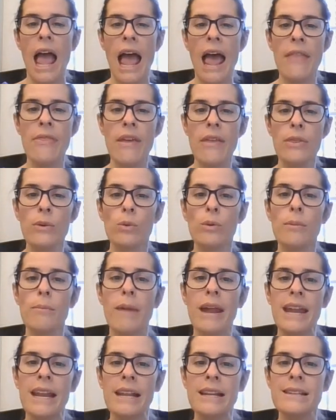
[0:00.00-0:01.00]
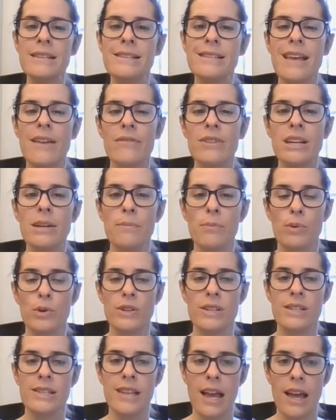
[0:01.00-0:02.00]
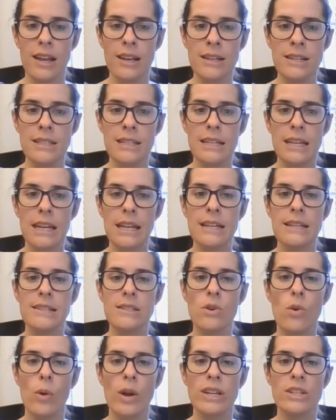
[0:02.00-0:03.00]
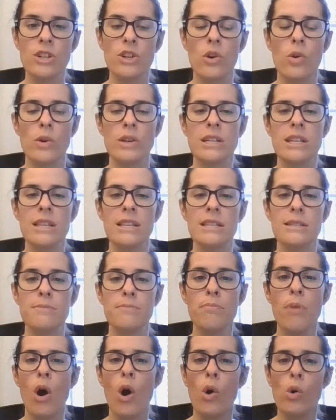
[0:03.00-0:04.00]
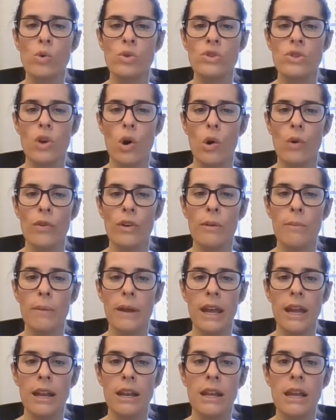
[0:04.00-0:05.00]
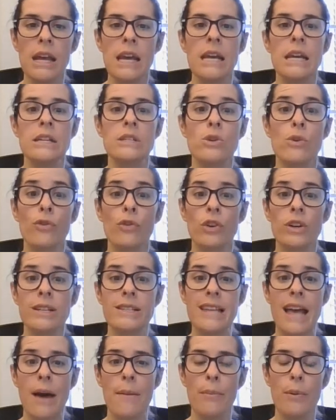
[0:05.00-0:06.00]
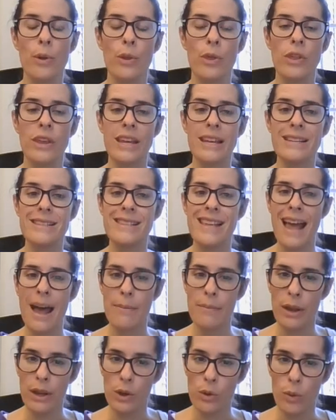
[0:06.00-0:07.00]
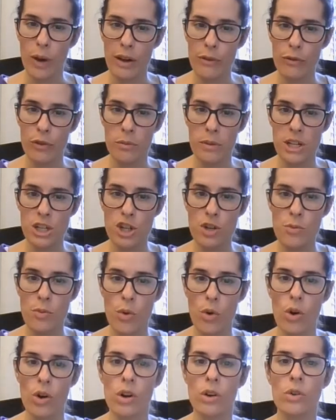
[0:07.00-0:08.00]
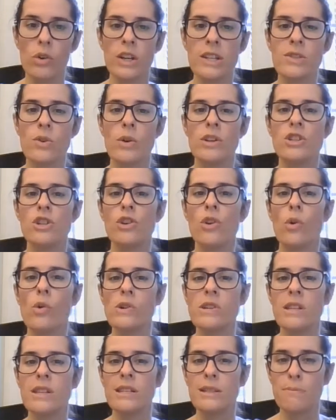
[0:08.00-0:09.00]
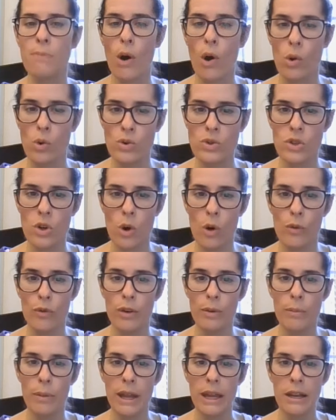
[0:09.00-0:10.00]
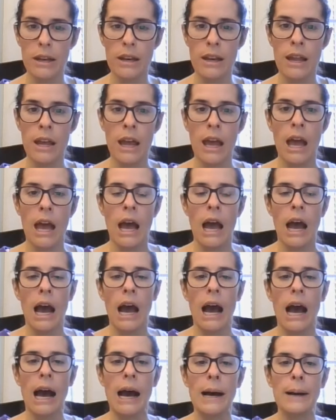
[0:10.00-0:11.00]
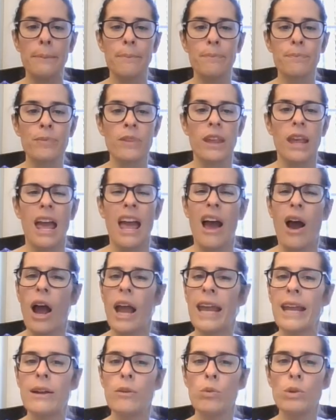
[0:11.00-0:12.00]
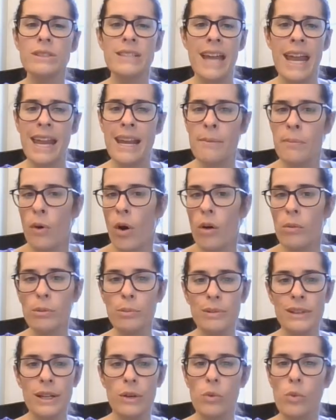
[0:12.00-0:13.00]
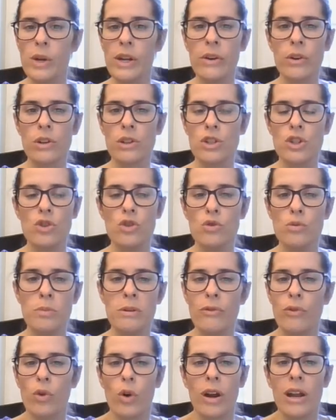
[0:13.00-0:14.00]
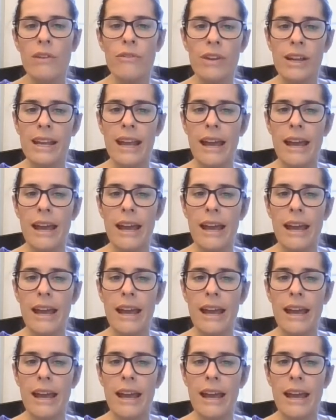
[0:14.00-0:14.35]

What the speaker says: And then the remaining 70% is going to go into this post-COVID bin. So for example, the exam that you write for me tomorrow is going to go into this post-COVID bin. It will take probably a week or two before I even